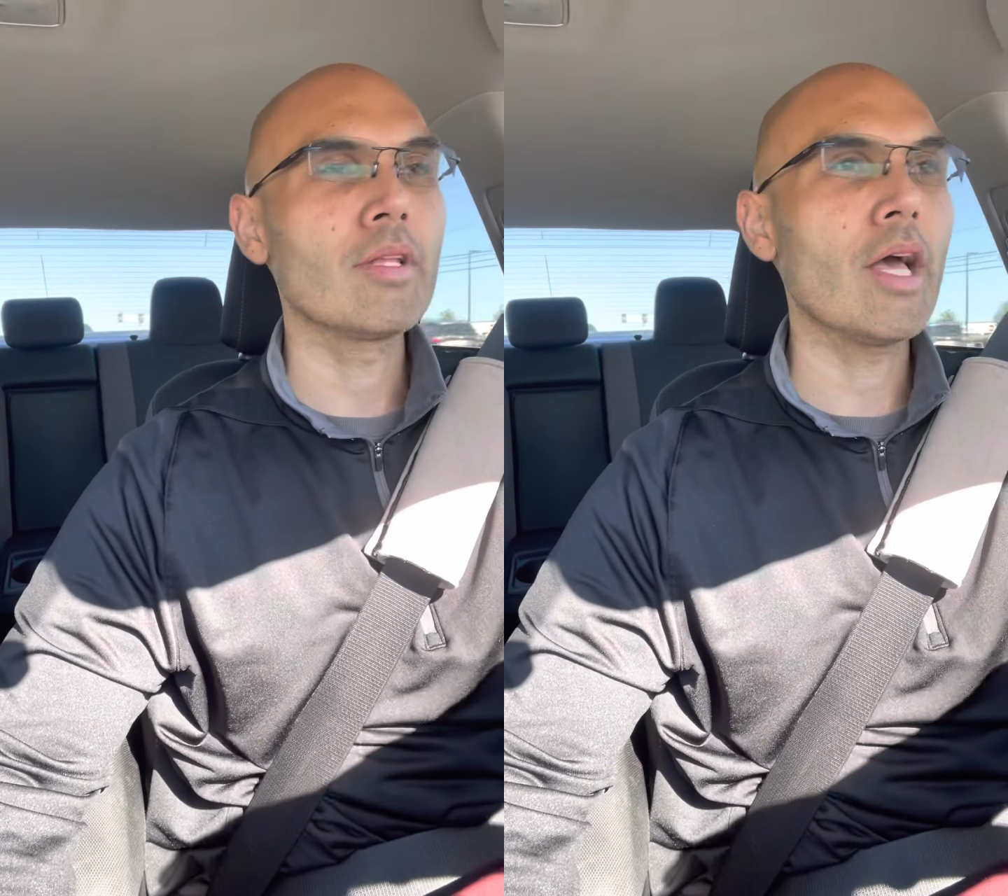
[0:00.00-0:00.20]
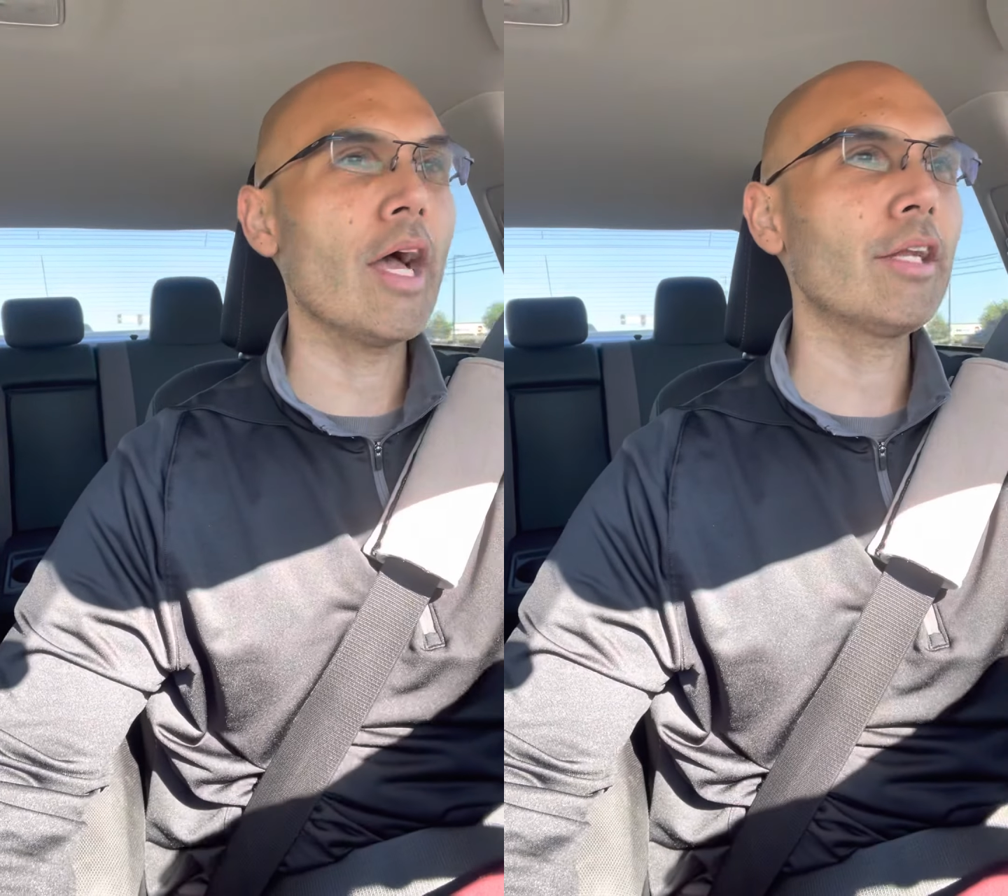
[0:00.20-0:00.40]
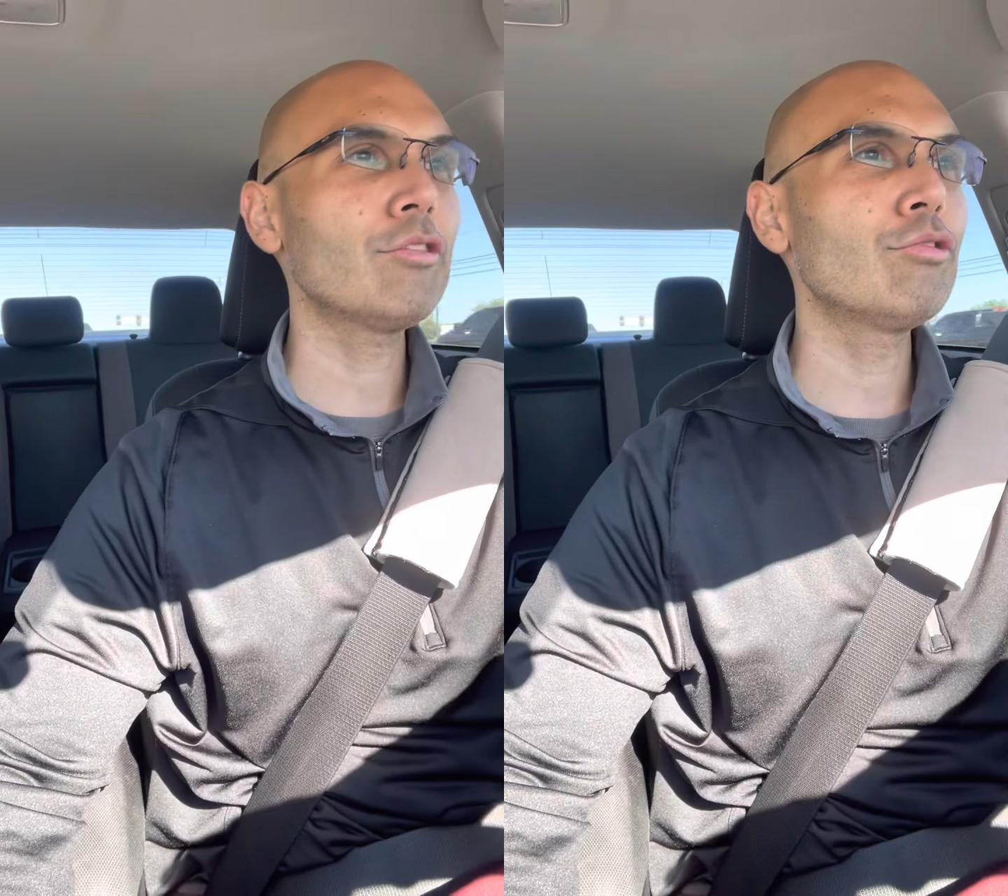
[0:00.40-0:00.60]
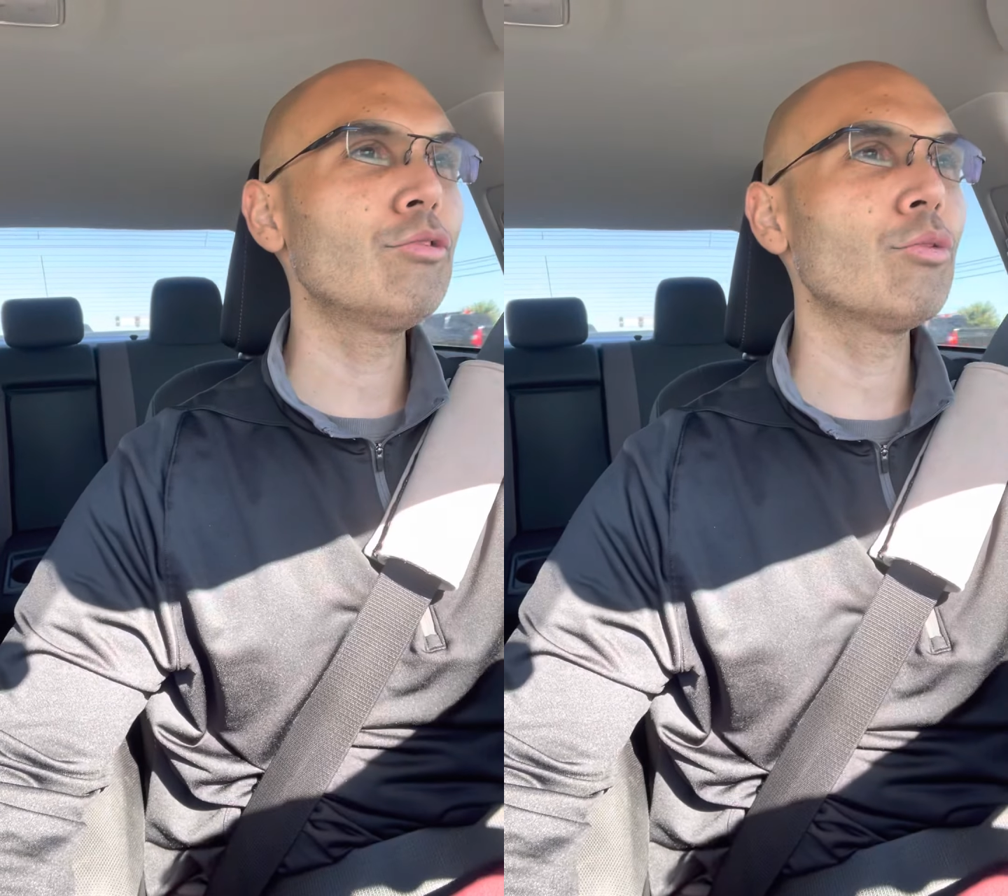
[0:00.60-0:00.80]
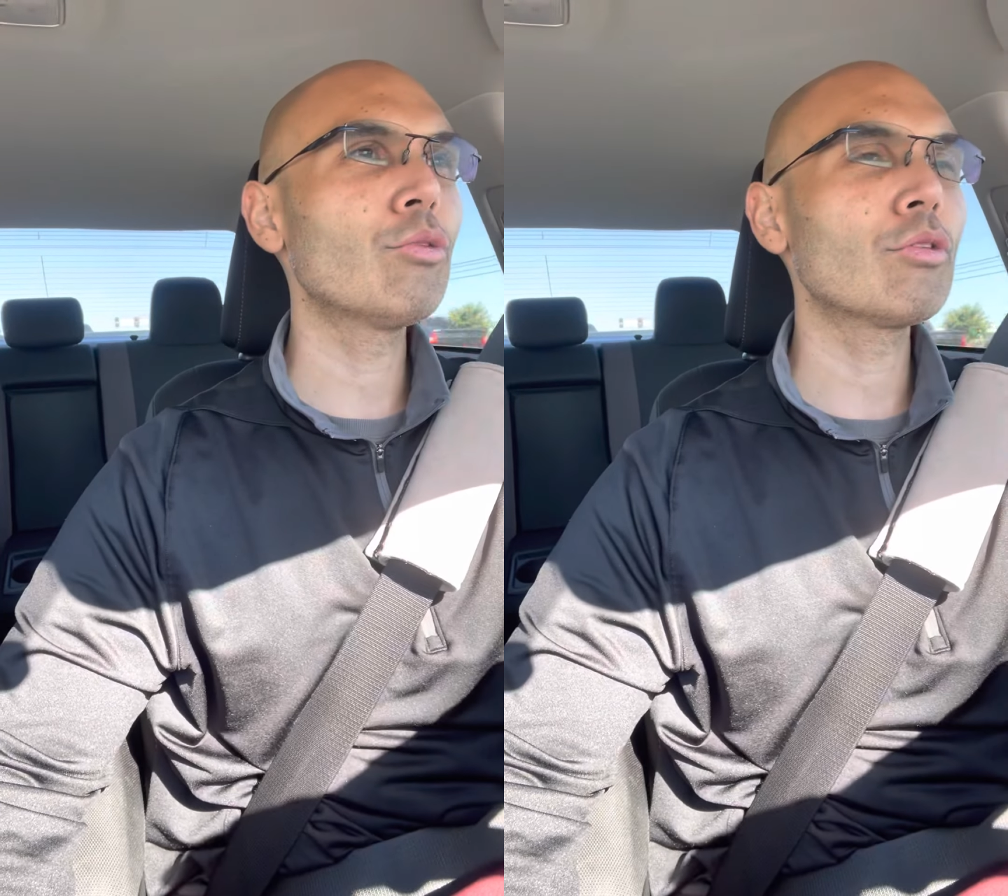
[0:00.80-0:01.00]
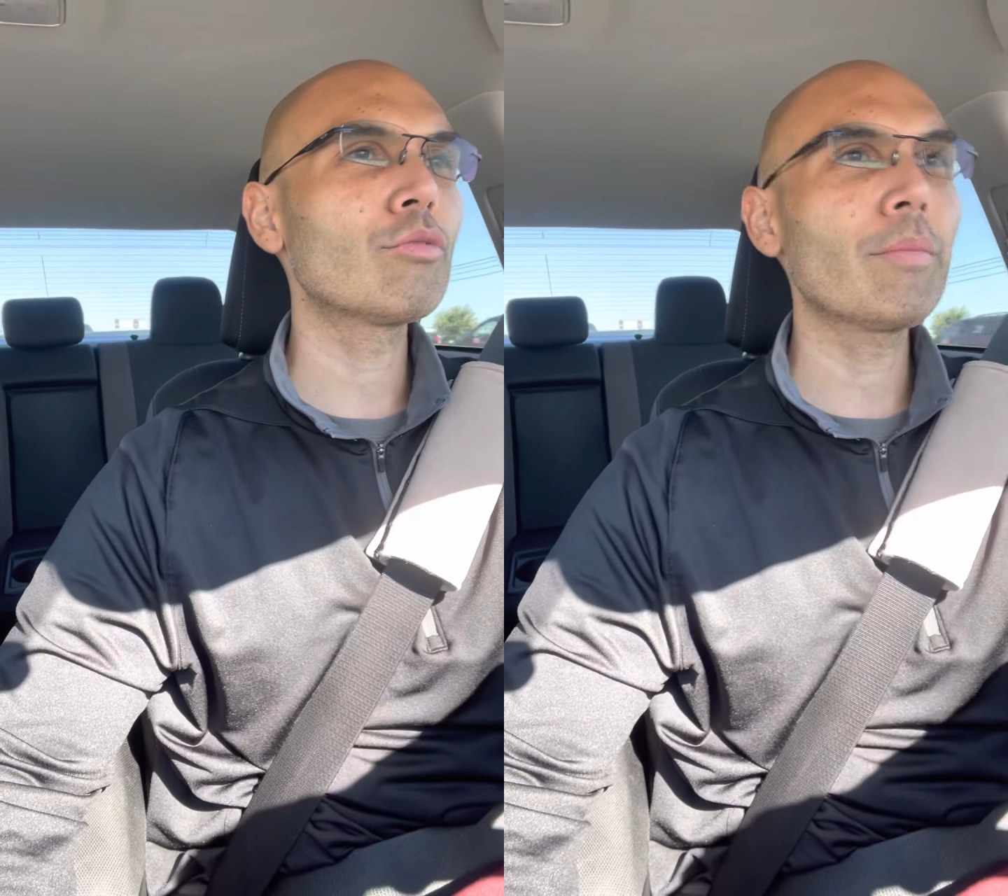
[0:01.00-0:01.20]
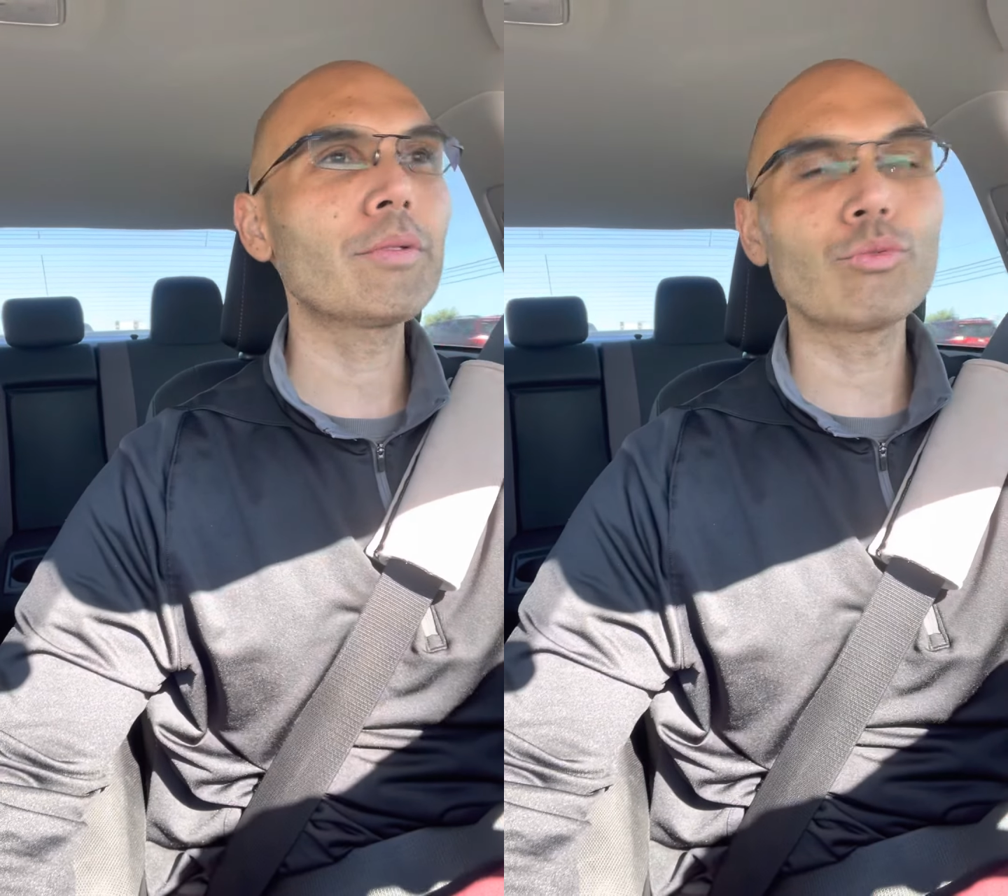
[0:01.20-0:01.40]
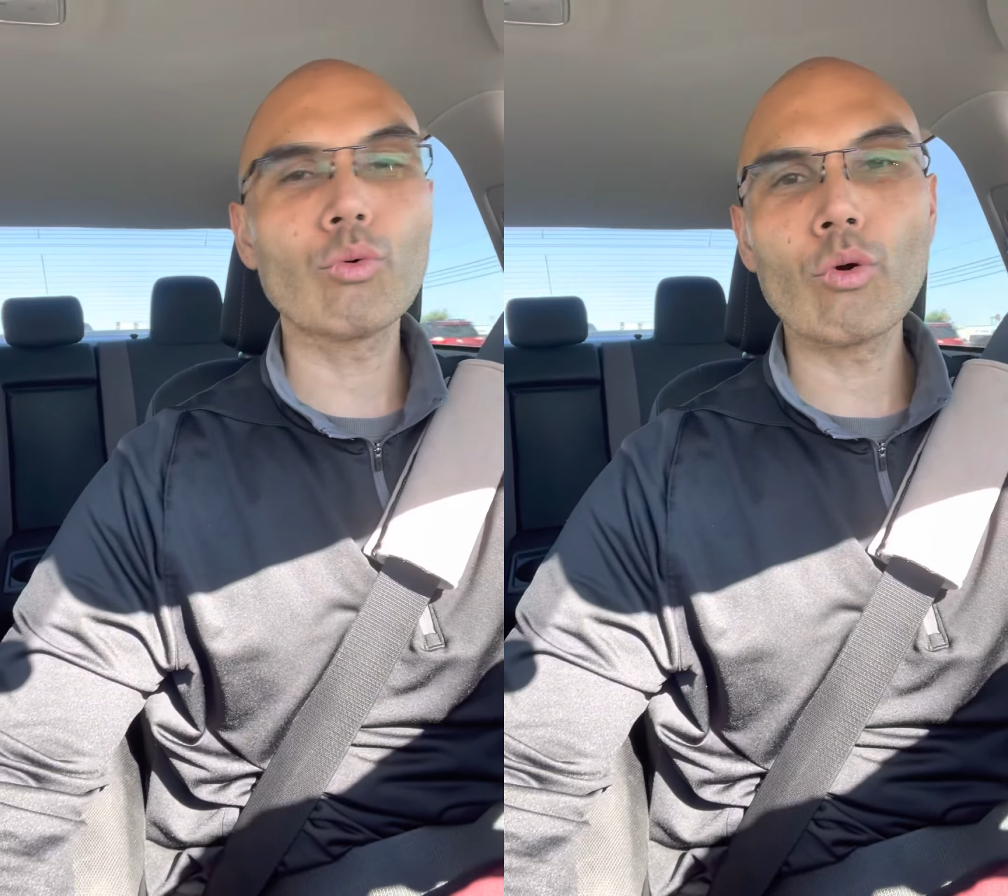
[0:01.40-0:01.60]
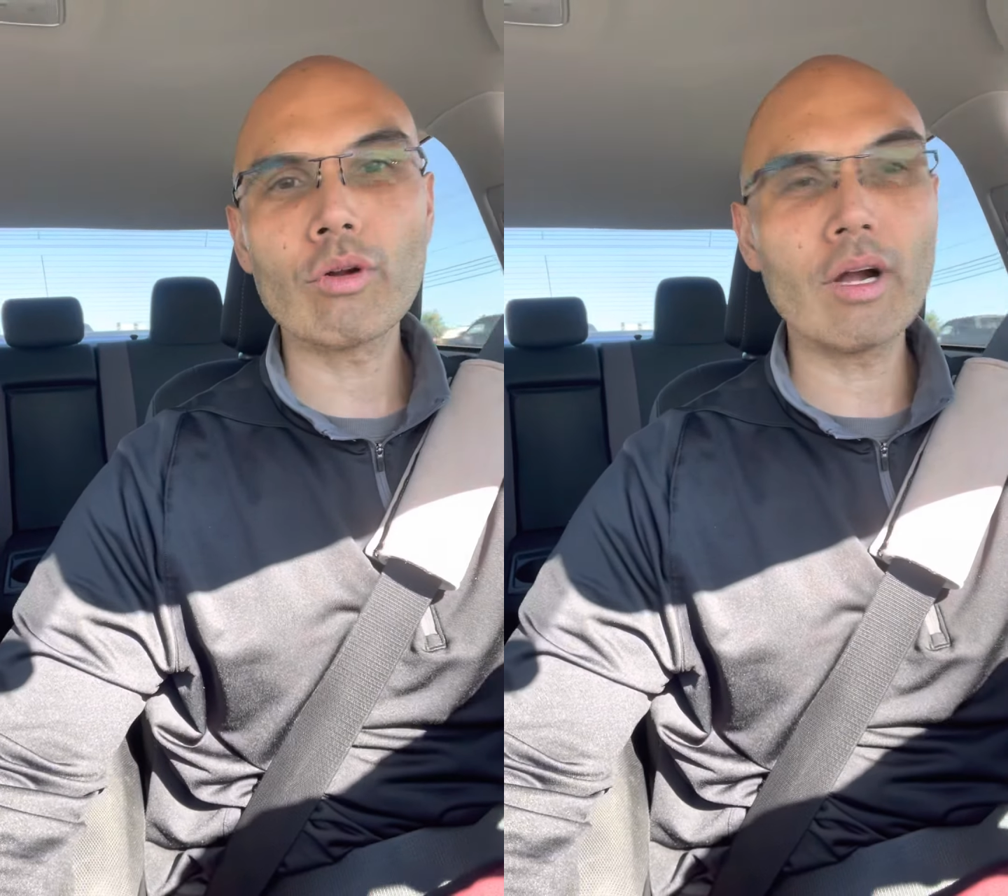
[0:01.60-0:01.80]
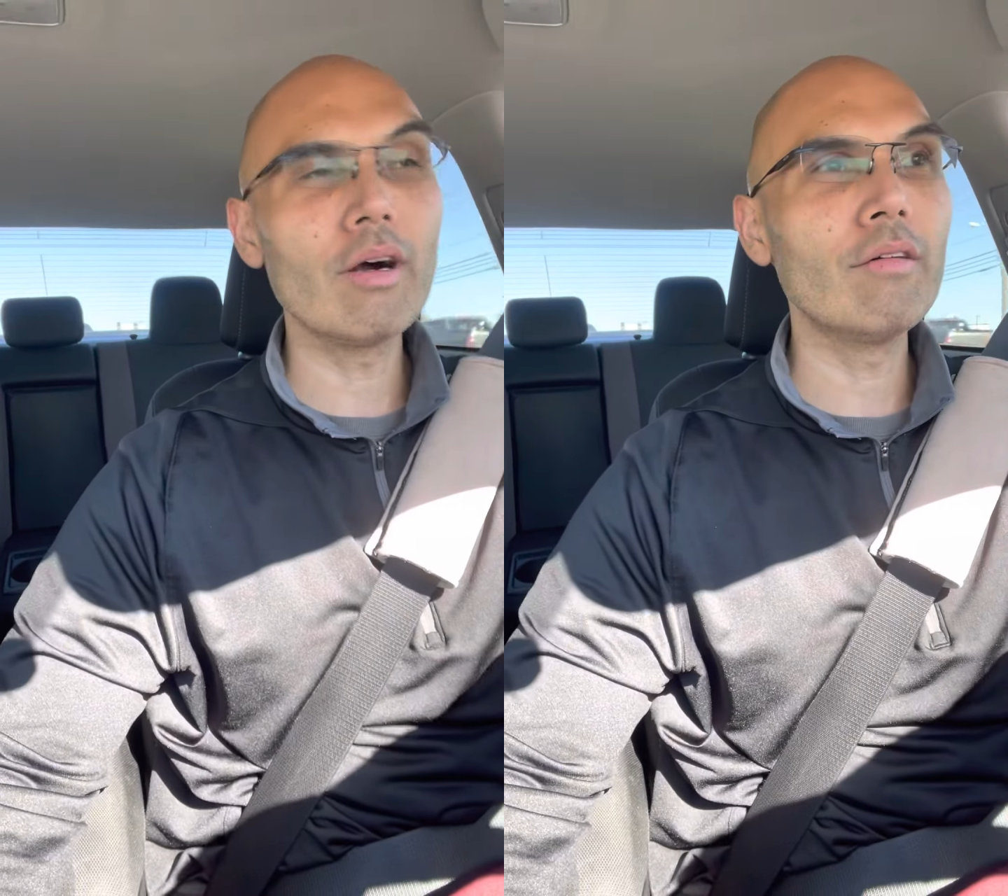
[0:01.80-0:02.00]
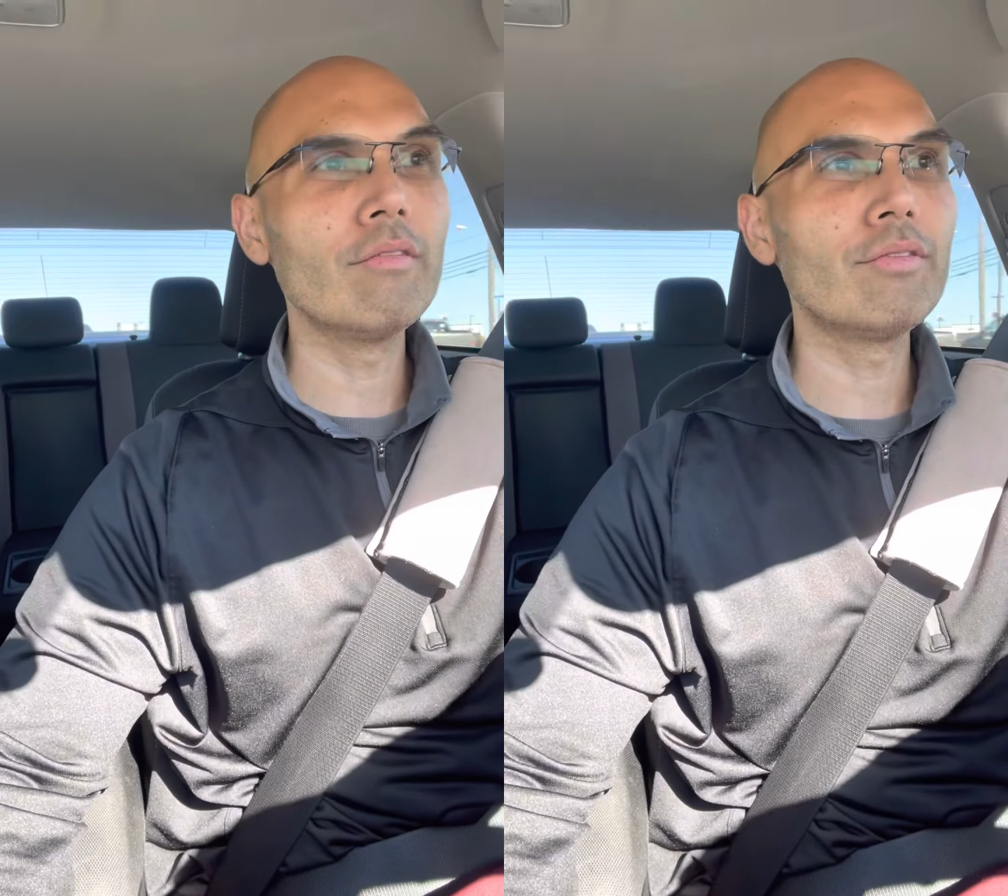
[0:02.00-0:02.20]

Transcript: add it to your repertoire of